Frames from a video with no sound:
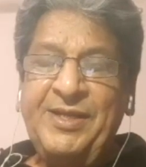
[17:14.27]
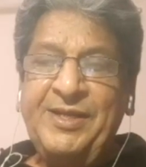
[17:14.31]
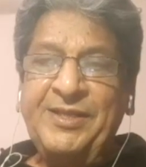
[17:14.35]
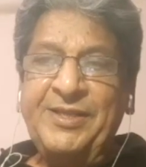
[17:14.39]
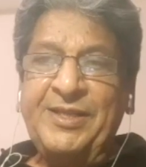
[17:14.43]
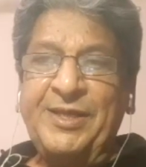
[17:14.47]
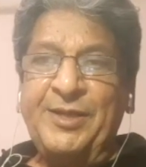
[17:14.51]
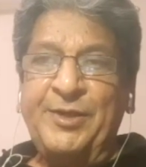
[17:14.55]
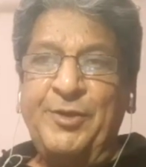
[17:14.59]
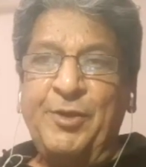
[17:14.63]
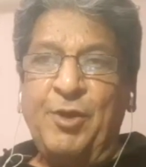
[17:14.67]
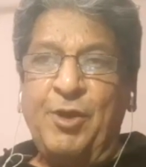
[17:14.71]

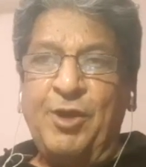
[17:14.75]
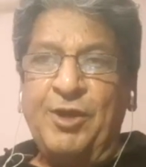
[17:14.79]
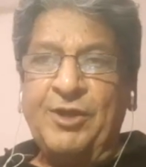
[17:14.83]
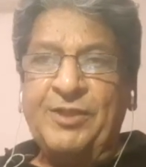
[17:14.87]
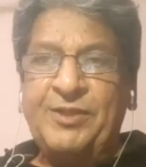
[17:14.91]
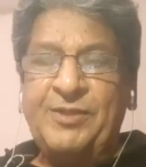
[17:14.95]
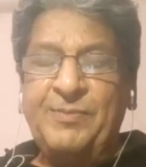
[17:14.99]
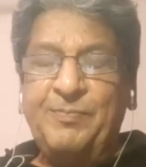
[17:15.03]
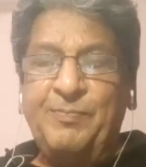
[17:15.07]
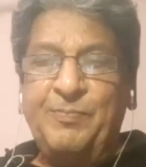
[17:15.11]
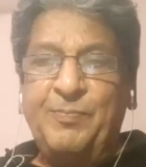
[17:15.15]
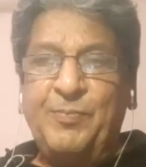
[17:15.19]
The
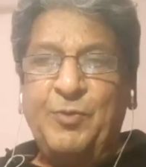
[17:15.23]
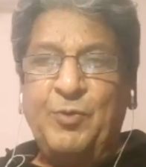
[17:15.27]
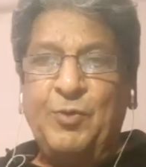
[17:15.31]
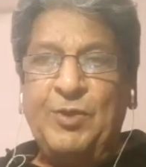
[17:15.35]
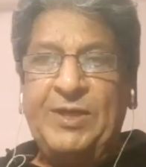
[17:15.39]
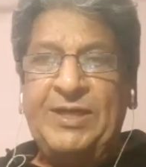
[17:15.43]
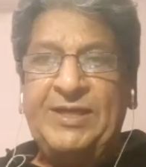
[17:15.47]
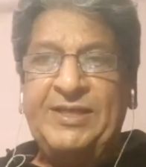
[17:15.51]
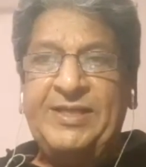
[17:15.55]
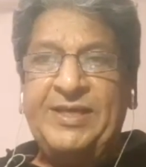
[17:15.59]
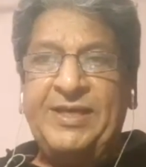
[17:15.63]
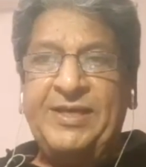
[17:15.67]
North Pole
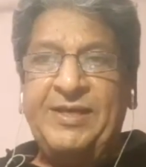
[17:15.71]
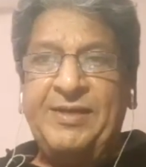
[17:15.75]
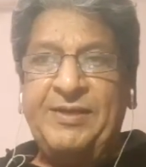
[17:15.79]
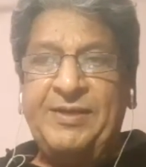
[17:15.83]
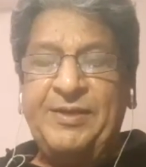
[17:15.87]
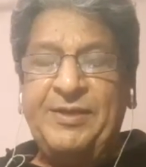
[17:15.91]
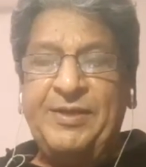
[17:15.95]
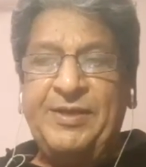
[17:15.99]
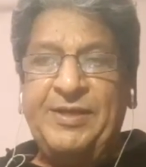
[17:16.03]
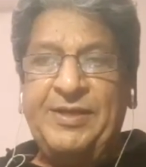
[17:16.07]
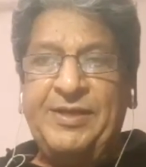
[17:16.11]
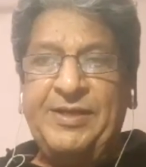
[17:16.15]
is the
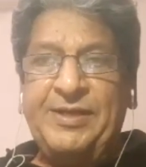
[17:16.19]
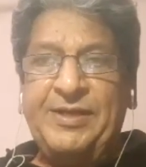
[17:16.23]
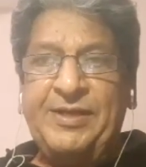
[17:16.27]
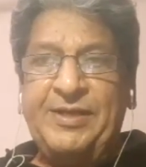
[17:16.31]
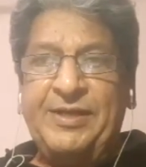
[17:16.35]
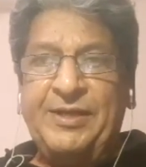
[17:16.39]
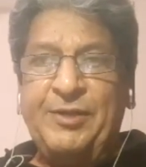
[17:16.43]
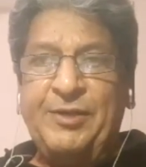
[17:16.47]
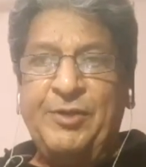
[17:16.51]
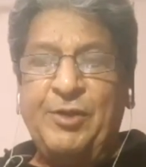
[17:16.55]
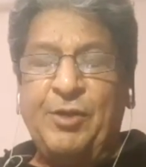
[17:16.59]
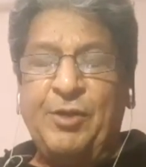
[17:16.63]

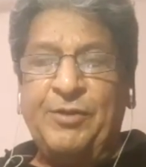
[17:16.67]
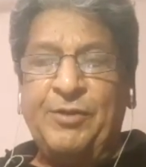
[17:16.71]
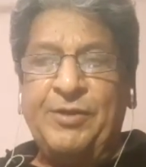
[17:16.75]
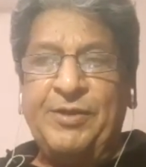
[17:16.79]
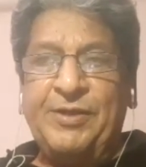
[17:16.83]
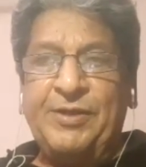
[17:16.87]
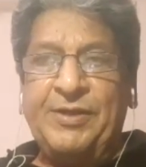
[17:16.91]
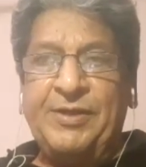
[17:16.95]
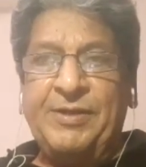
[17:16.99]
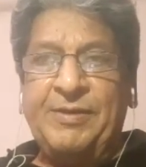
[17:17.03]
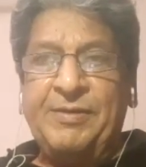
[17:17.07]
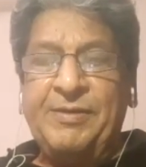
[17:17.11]

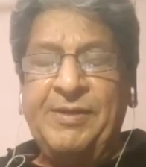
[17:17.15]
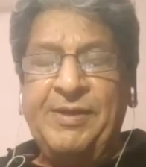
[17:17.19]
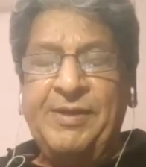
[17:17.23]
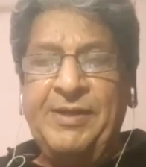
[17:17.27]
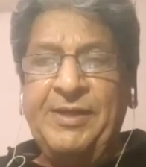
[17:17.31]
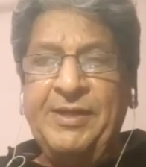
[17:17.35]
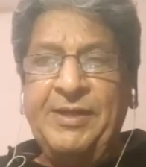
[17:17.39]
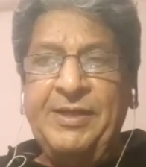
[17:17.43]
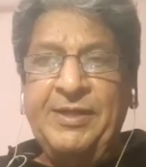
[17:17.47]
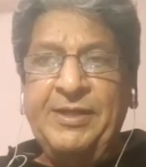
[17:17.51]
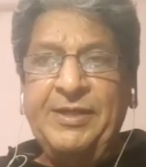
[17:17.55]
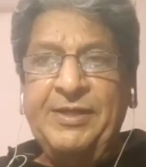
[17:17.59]

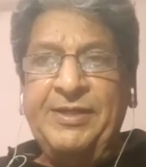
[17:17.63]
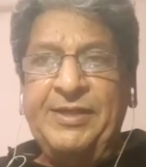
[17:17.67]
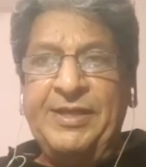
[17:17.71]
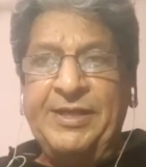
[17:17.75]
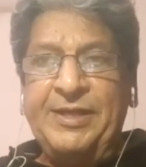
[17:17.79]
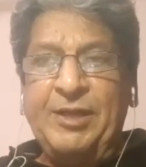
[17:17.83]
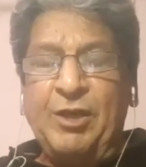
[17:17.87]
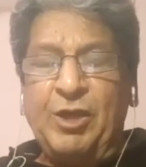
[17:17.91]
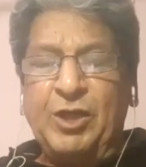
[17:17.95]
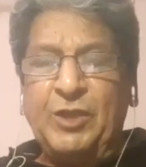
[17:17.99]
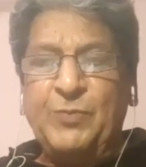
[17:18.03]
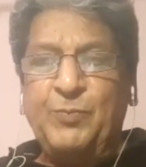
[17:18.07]

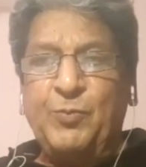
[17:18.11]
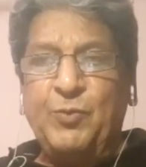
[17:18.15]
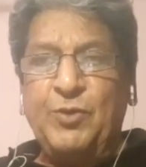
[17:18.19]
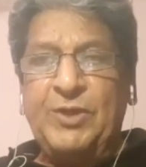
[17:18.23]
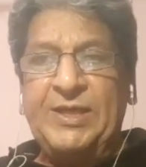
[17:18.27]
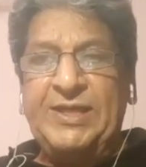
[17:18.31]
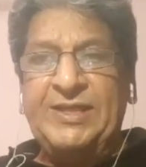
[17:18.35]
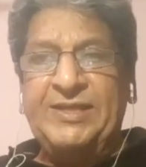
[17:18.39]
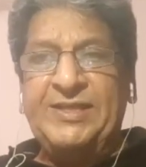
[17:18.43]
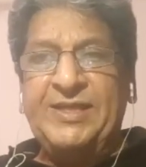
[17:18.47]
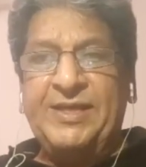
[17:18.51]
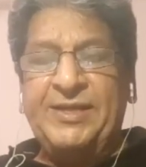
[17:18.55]
North Pole
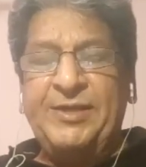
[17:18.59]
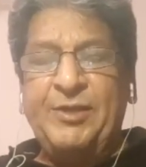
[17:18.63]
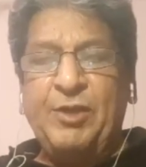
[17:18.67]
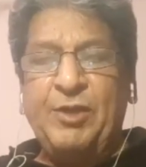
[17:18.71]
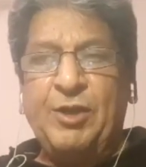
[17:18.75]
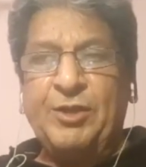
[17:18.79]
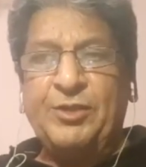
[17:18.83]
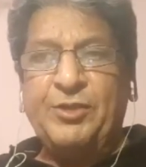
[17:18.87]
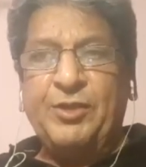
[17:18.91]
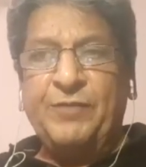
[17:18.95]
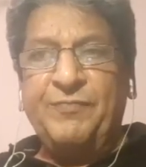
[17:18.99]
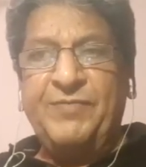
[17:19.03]
is the
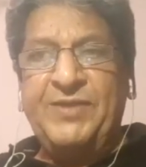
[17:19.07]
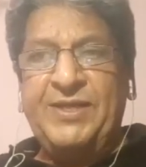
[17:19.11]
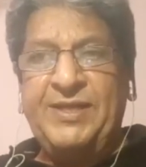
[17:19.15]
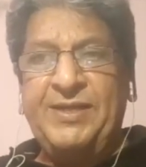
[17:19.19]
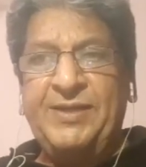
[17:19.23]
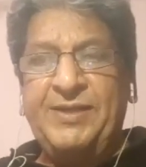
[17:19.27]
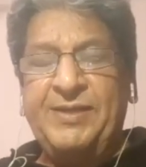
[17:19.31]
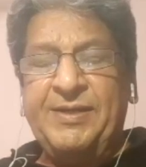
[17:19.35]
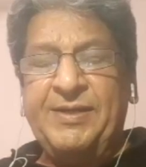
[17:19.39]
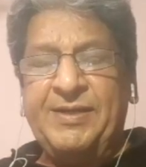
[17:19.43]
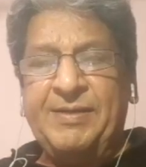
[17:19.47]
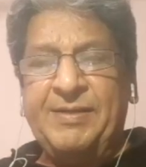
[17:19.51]
north of
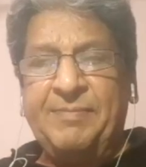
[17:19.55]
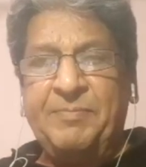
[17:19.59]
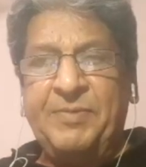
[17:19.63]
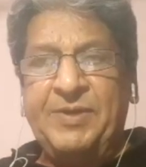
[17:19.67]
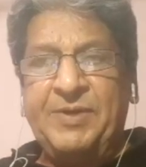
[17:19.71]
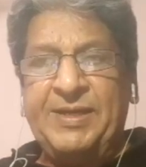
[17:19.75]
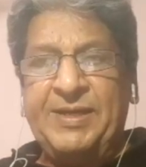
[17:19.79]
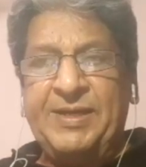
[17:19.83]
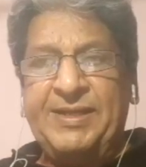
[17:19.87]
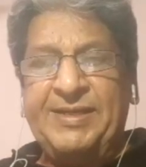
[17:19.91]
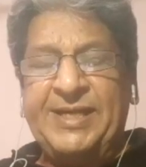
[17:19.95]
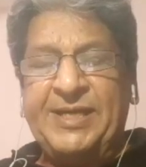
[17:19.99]
the
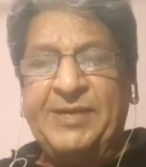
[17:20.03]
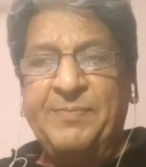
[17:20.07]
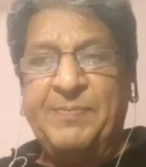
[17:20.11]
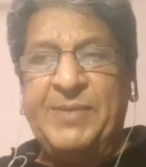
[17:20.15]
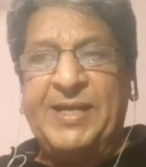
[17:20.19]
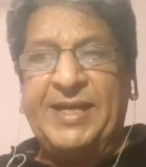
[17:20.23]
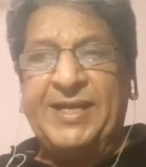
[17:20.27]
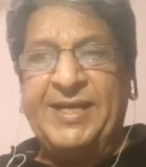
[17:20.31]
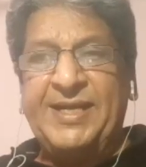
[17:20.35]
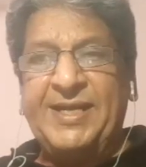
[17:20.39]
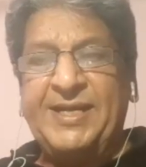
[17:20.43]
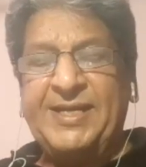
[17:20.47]
that
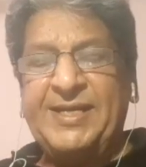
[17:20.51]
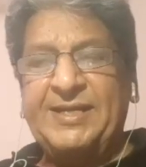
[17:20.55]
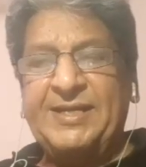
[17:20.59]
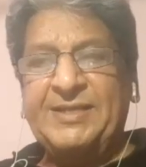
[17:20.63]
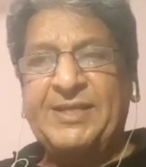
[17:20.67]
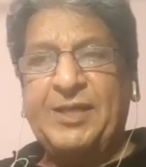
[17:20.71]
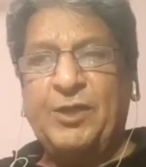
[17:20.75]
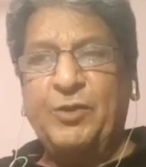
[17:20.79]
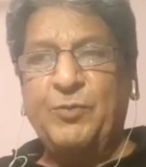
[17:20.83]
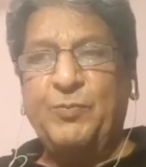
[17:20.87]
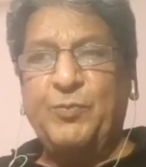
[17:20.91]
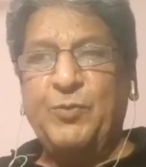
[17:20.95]
magnet, and
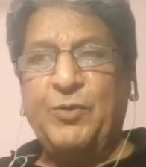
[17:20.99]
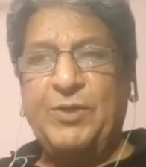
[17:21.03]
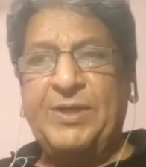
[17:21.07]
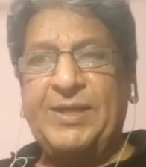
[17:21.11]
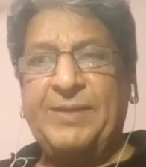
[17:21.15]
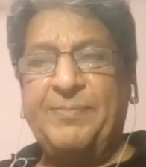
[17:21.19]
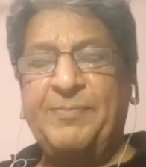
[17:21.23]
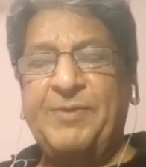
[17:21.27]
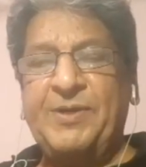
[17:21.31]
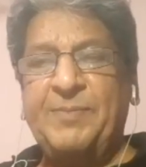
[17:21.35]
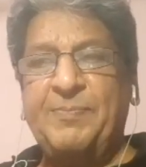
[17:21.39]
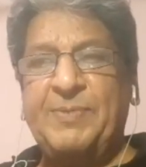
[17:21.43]
South Pole
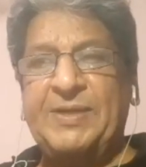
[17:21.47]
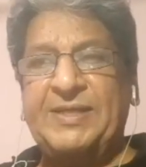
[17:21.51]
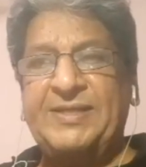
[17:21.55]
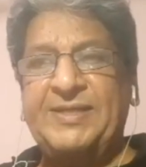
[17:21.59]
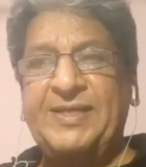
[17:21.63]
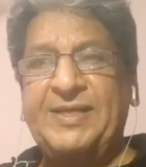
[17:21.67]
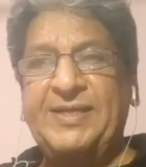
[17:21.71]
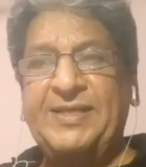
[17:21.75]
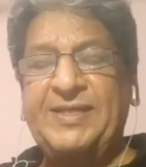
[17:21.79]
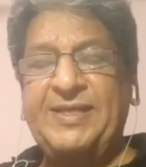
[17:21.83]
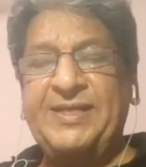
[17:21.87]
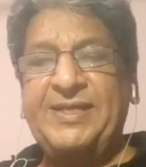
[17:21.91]

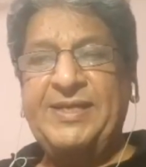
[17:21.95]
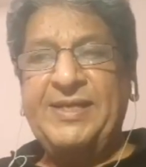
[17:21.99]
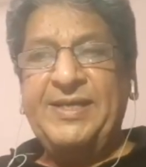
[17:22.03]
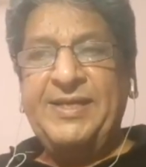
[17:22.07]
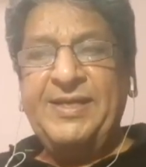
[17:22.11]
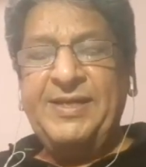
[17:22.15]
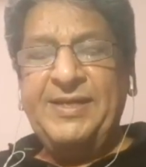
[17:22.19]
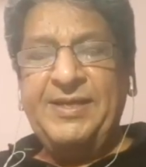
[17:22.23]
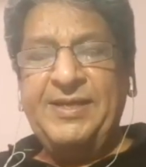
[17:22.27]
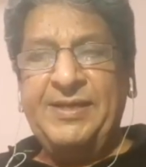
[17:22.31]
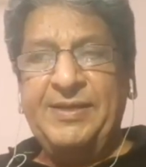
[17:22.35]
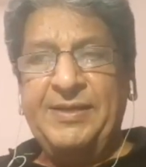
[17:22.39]
represent the
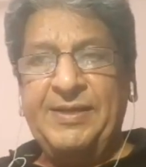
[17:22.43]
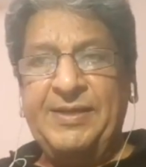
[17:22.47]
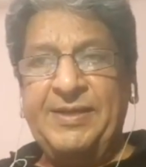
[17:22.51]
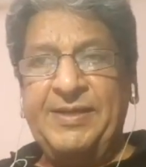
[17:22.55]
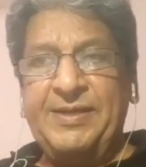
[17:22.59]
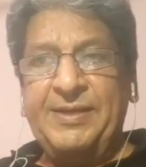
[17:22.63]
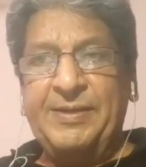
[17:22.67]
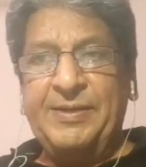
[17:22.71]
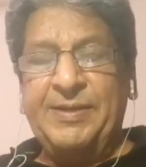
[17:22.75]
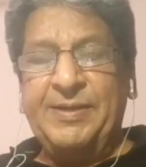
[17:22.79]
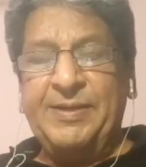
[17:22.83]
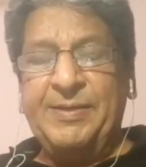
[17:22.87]

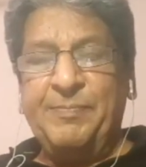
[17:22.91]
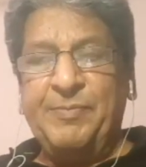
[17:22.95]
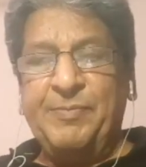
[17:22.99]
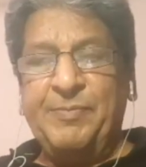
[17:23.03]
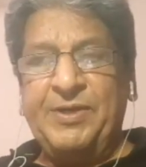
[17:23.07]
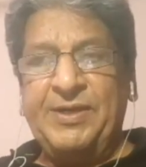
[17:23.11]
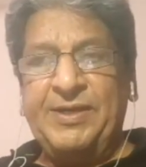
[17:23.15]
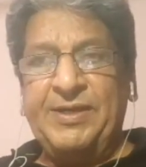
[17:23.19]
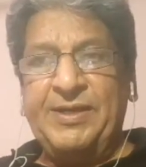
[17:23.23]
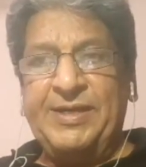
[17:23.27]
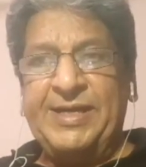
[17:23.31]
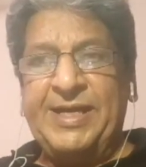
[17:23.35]

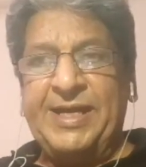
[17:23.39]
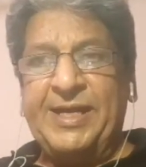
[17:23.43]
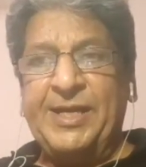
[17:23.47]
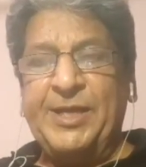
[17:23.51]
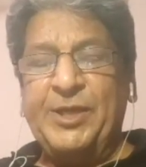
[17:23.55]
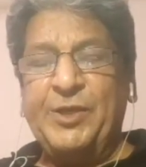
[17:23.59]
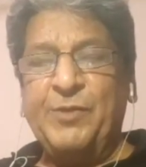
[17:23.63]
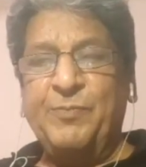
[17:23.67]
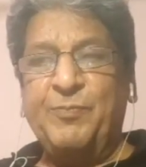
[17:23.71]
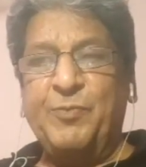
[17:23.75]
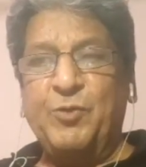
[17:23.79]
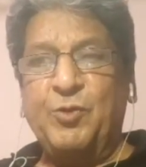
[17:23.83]

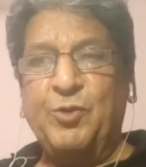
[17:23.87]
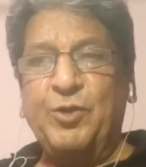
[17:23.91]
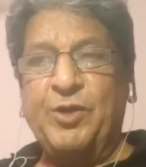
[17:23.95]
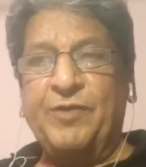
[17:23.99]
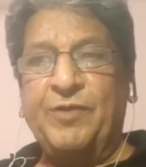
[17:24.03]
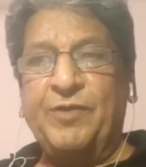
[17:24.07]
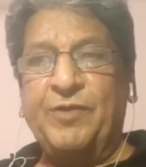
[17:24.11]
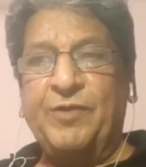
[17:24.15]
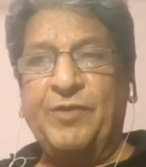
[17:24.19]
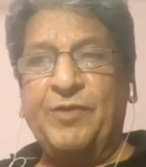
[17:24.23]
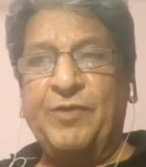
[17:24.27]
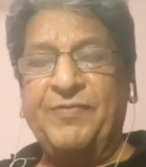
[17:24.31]
negative pole
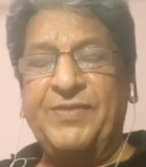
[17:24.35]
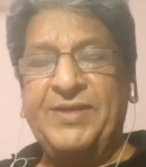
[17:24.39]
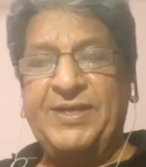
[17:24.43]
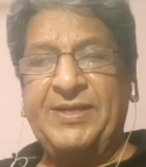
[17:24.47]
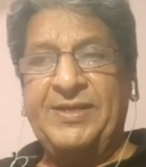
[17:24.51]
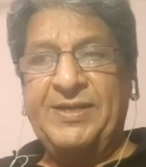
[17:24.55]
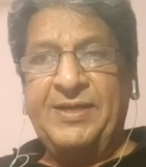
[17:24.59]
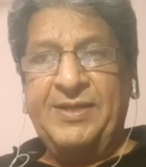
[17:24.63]
of this